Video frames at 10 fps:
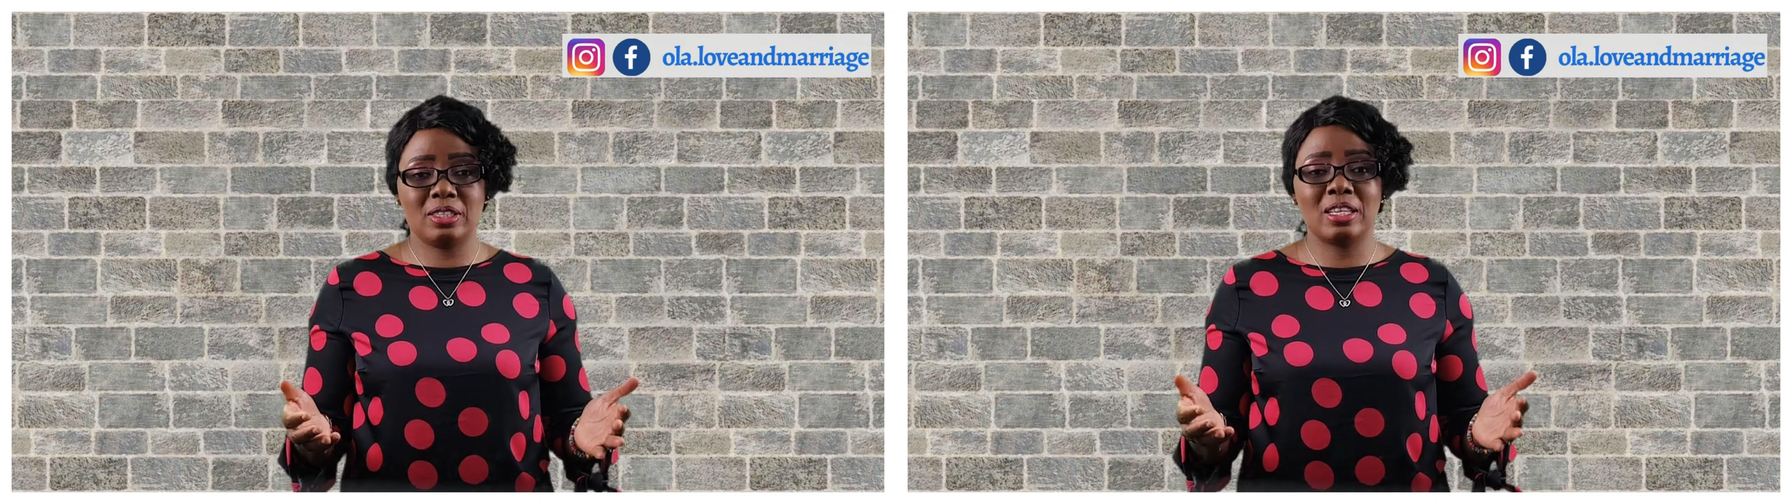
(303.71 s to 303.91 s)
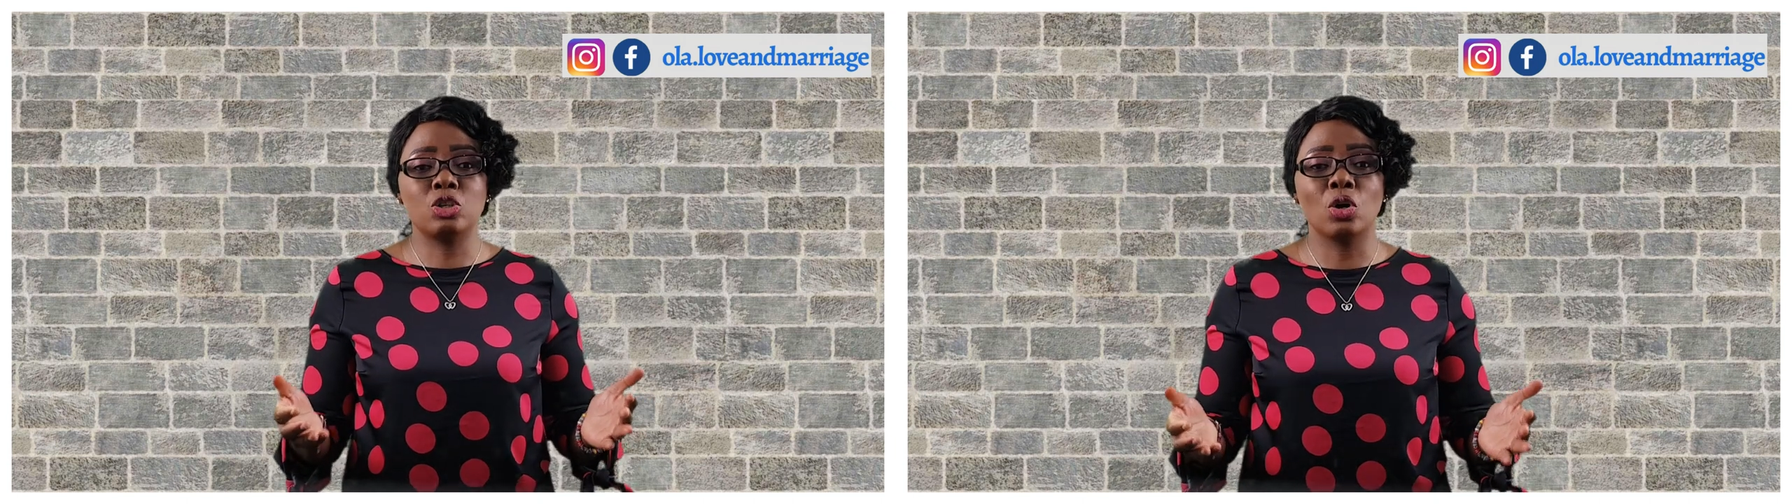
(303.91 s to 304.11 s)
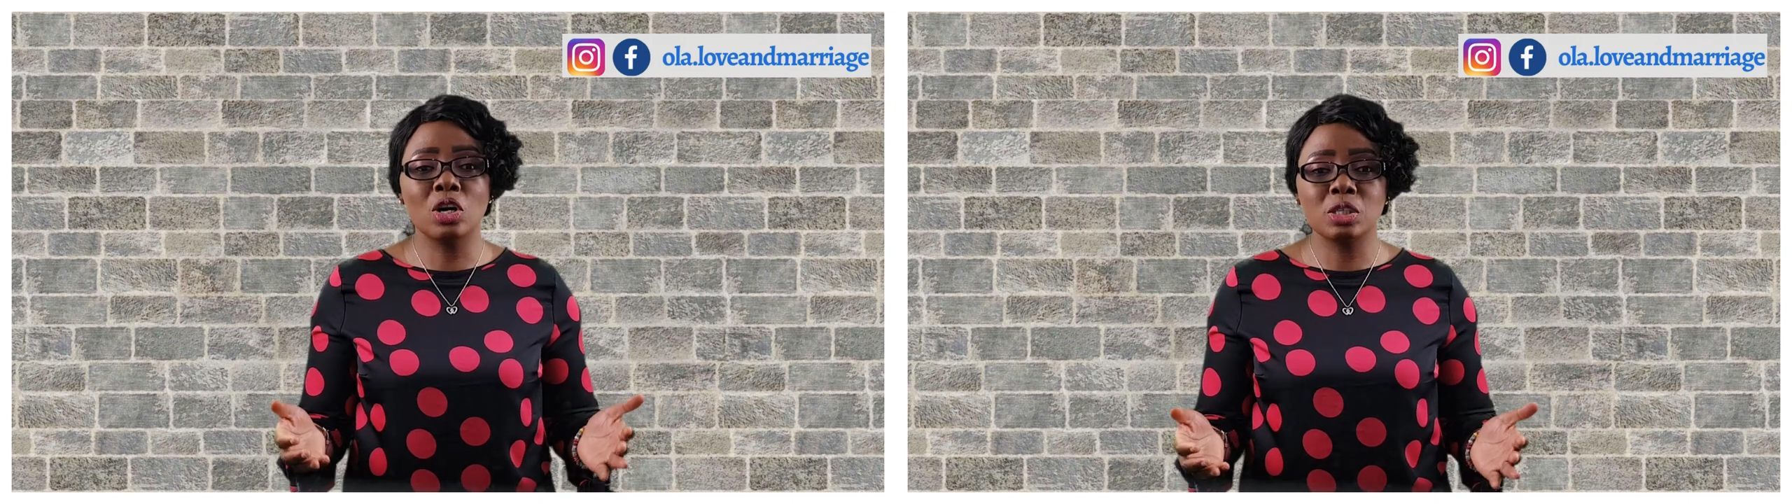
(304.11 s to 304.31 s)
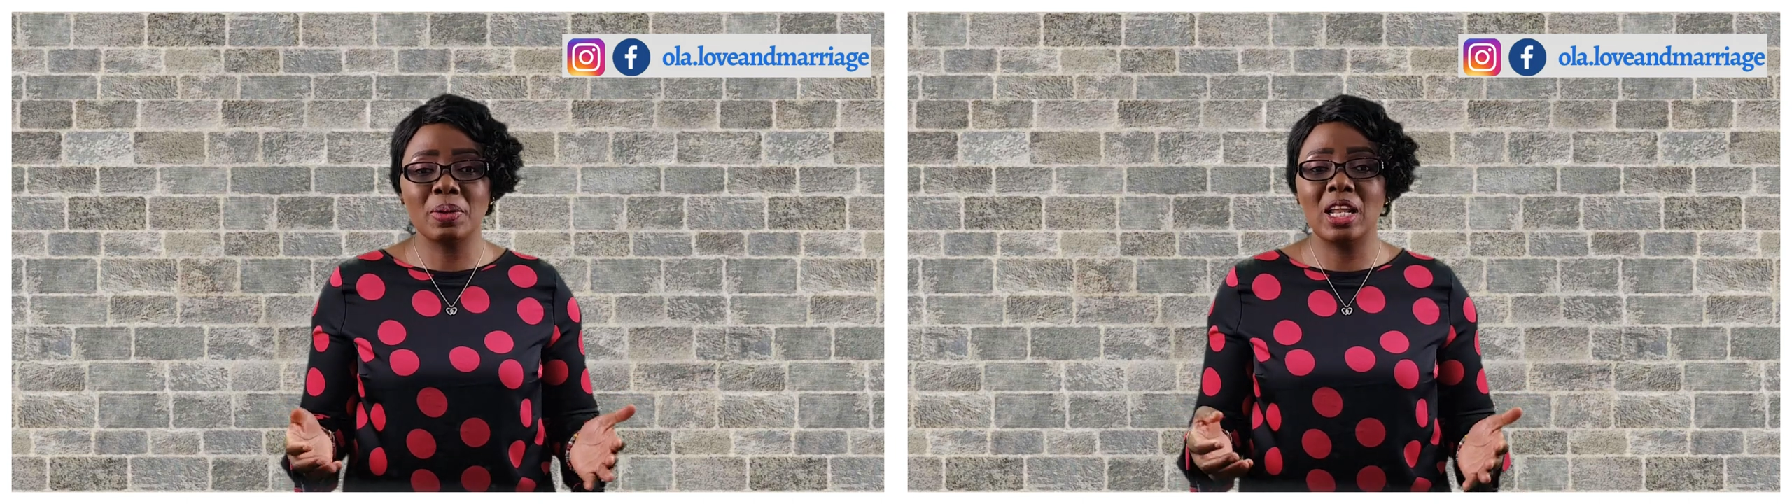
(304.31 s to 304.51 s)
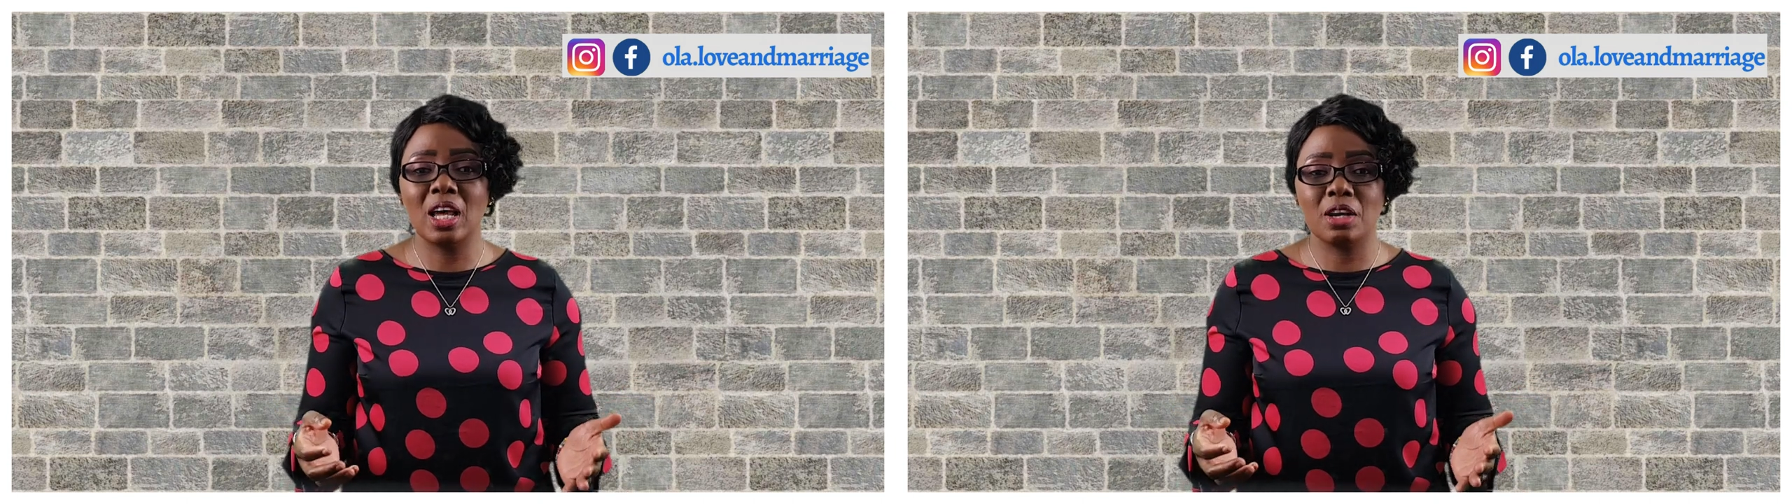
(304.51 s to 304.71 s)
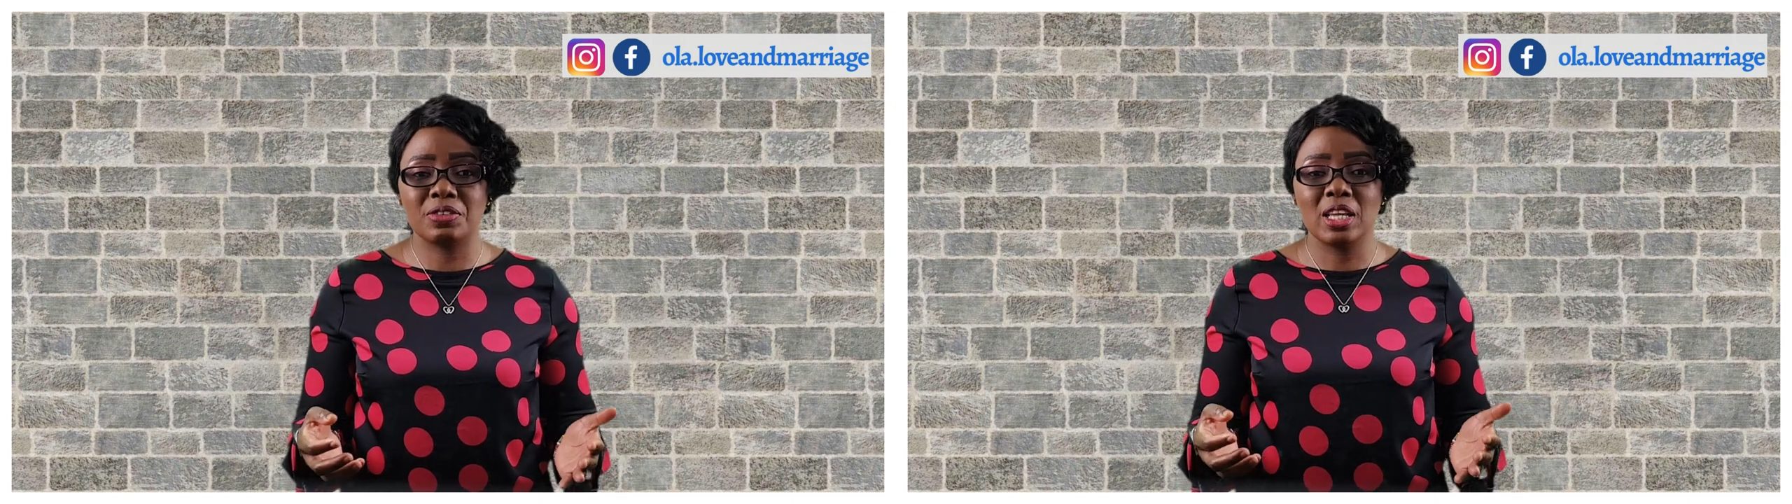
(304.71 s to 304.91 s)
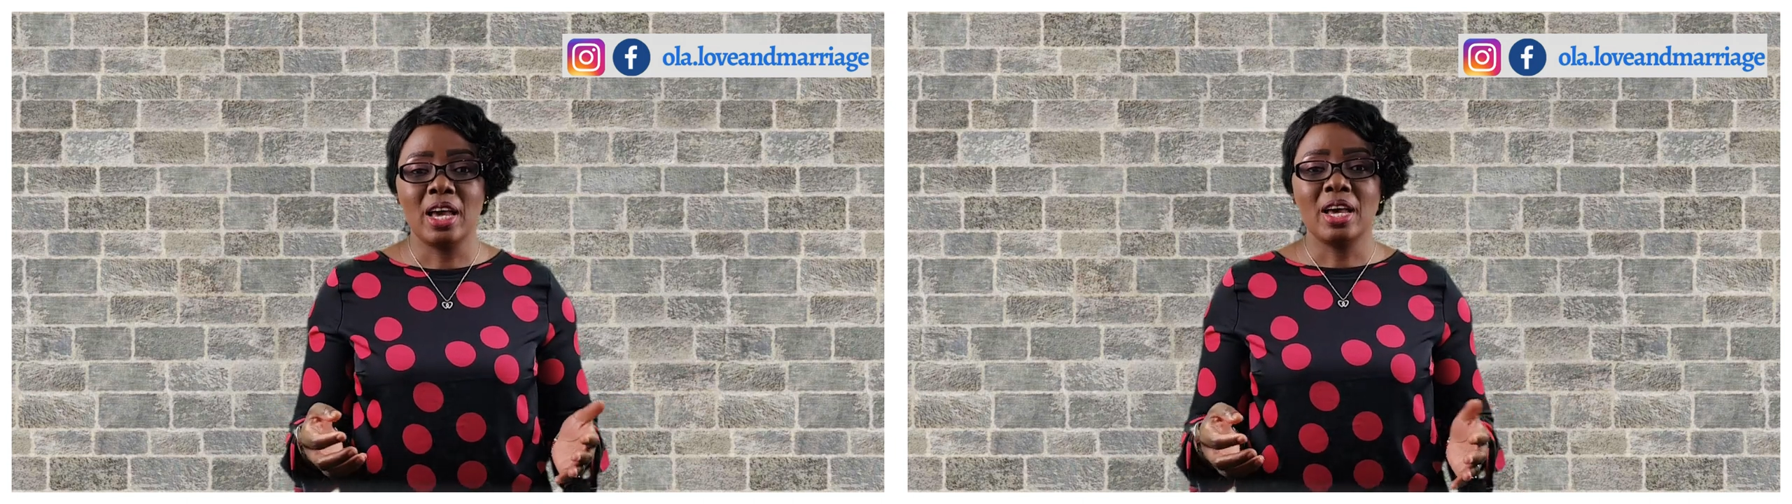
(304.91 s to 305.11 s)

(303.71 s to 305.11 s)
that your husband loves